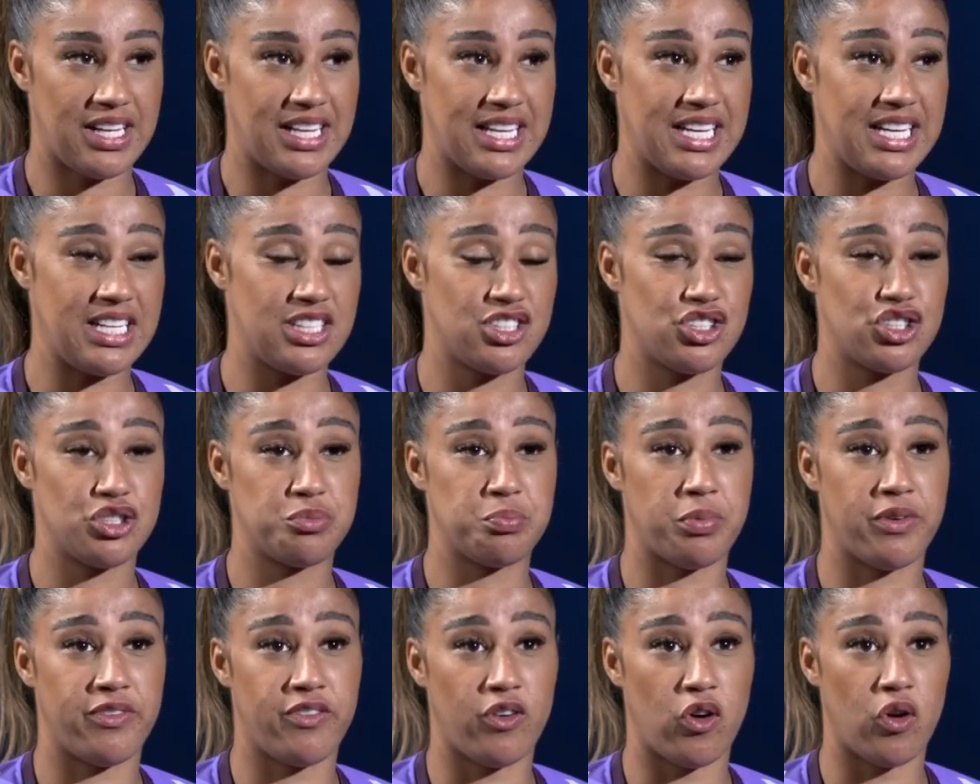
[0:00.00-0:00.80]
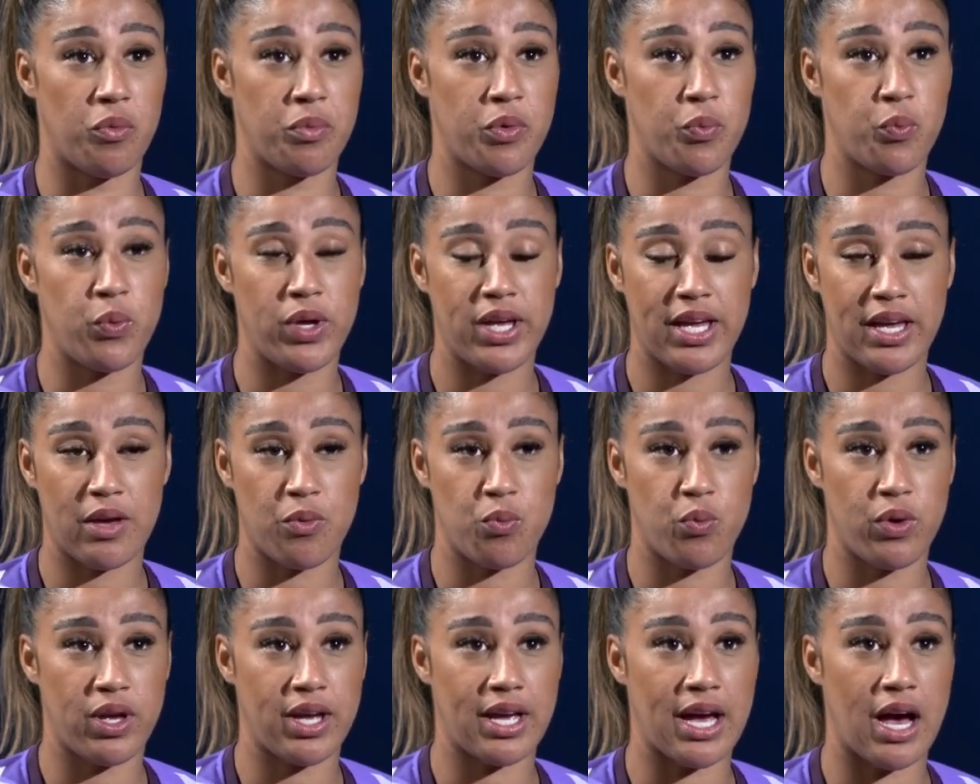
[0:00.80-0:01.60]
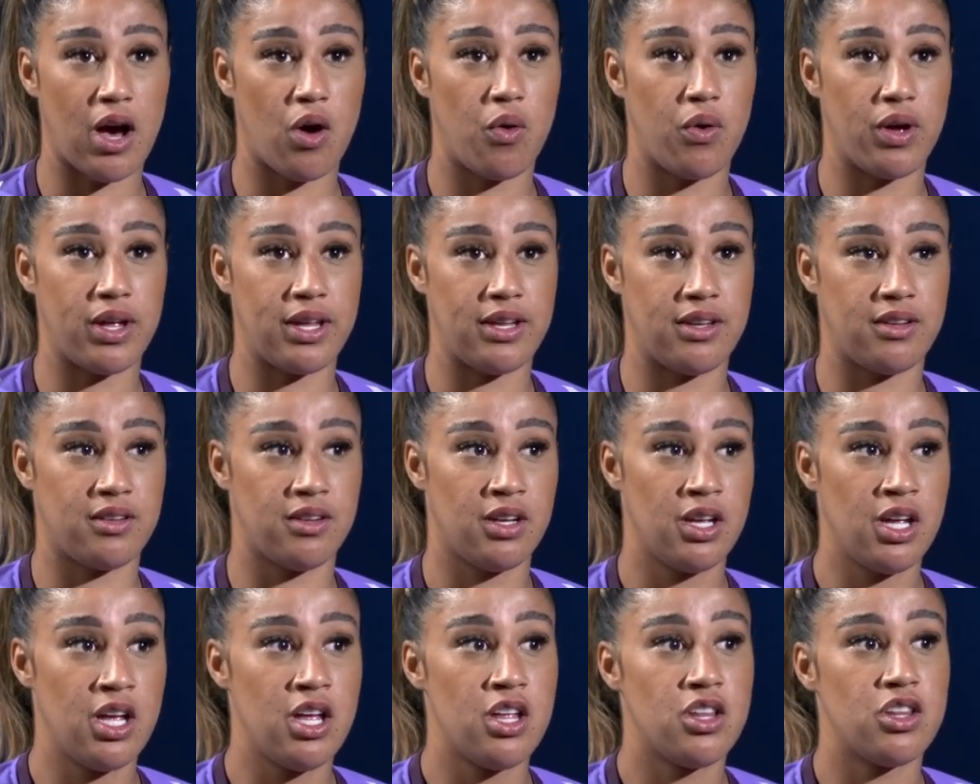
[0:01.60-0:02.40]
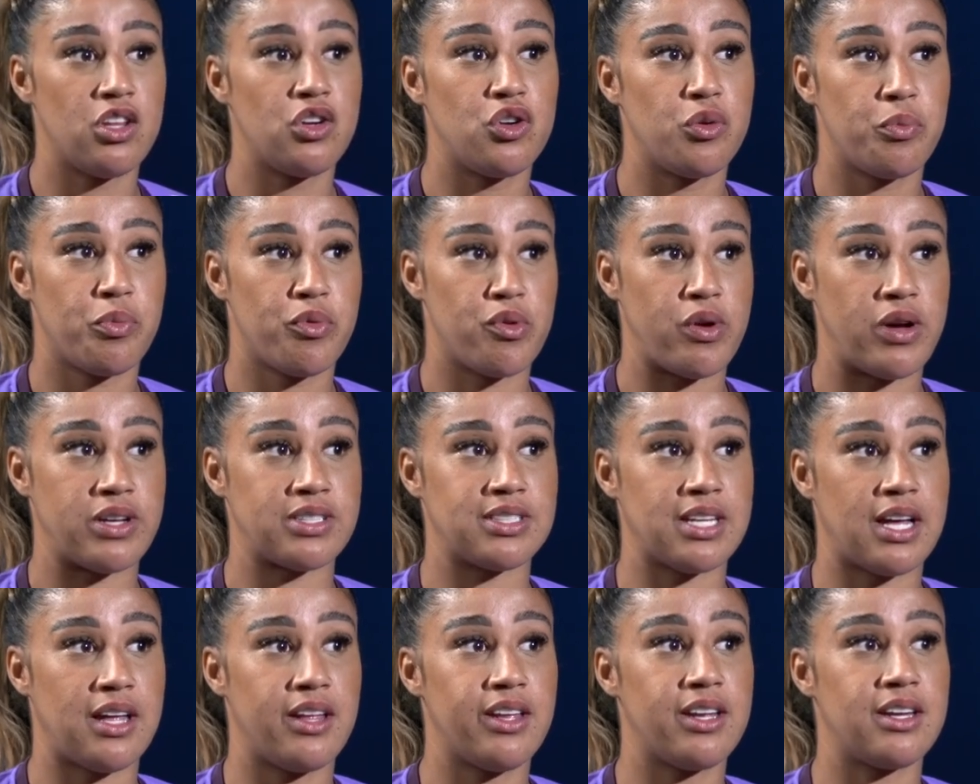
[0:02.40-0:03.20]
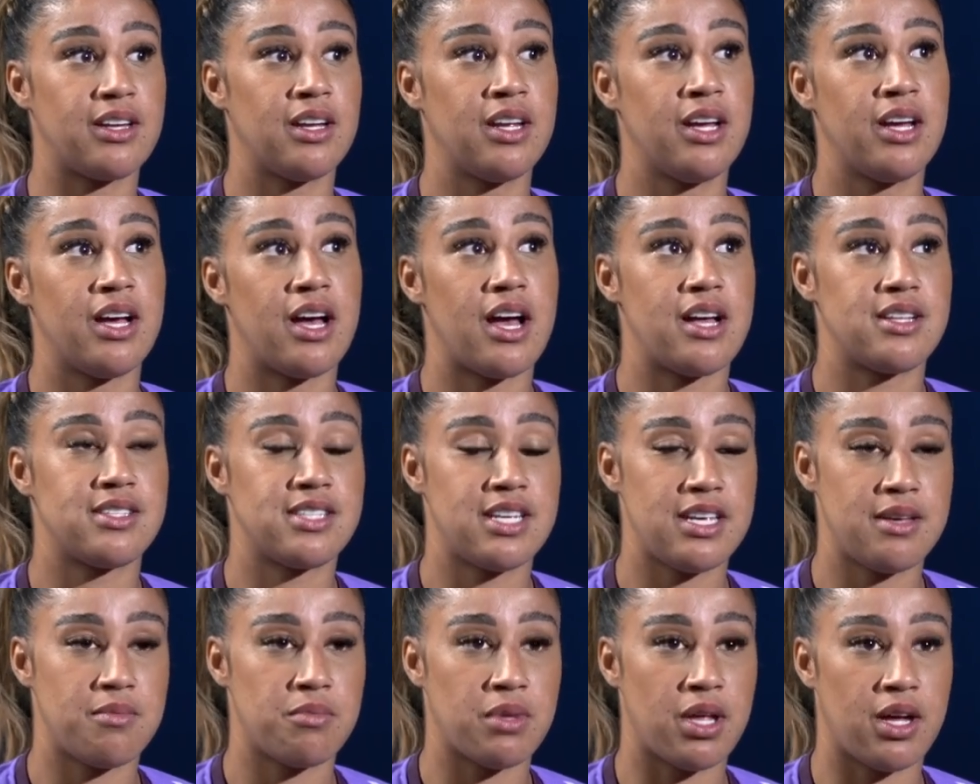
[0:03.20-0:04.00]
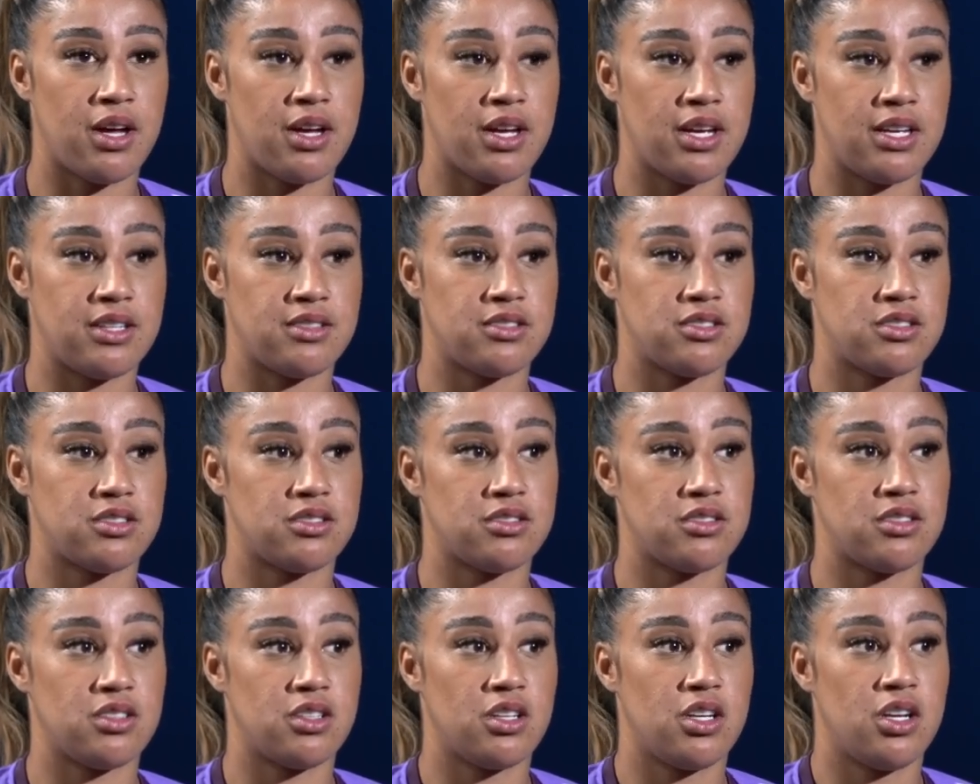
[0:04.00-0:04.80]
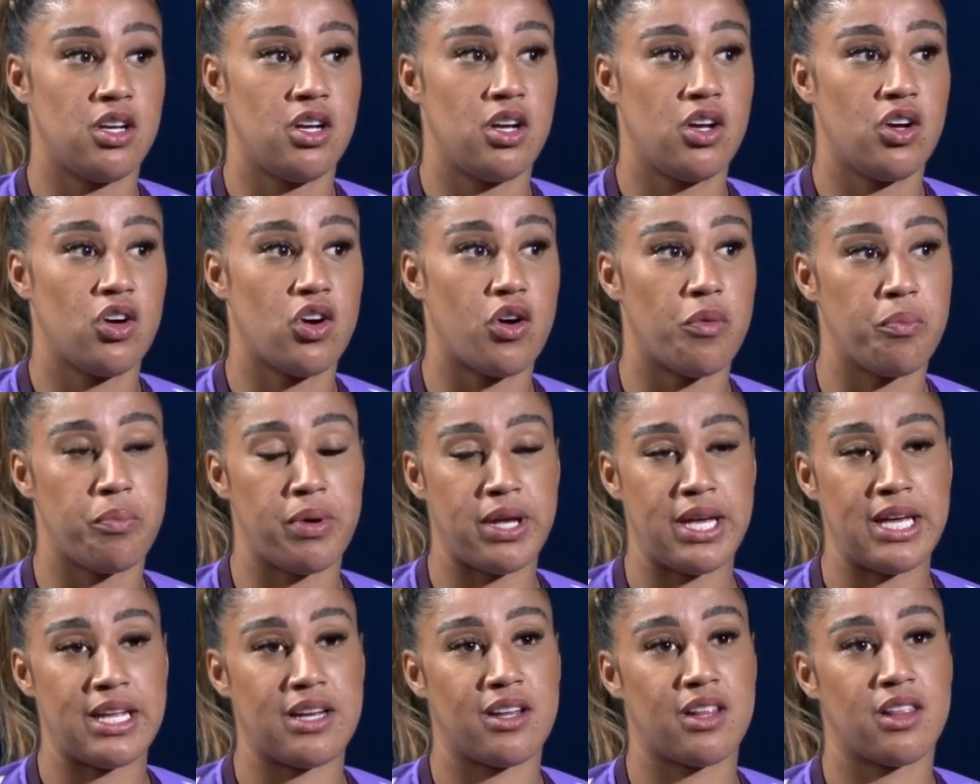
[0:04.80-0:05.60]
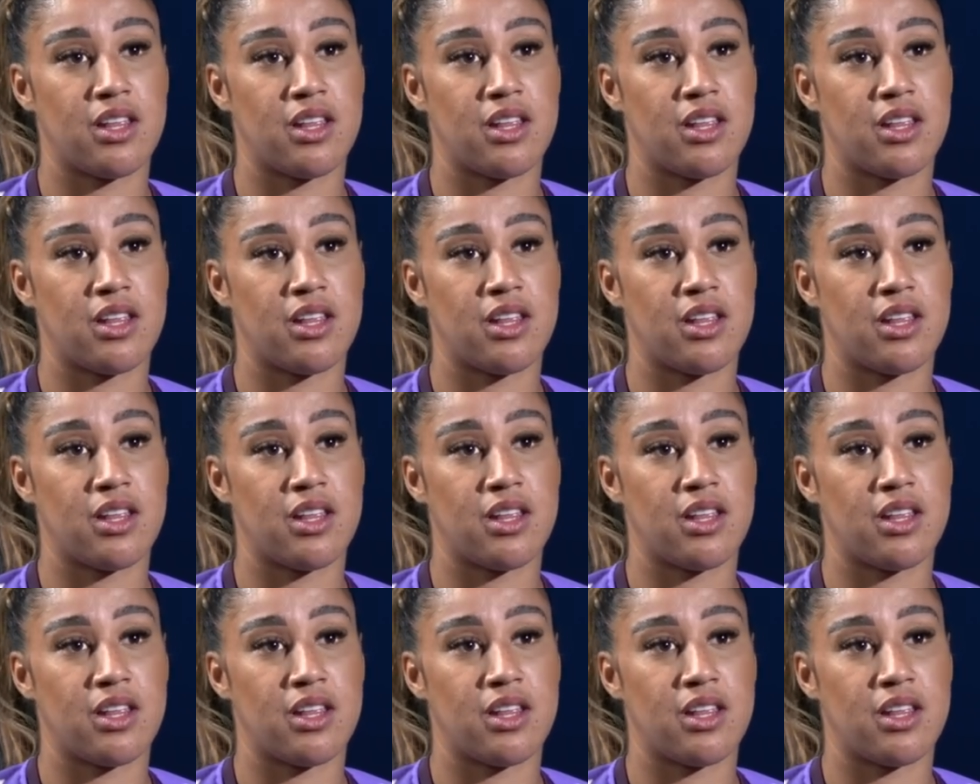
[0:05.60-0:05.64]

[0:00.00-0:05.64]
I think it's just performing week in, week out in the WSL in a team that is competing.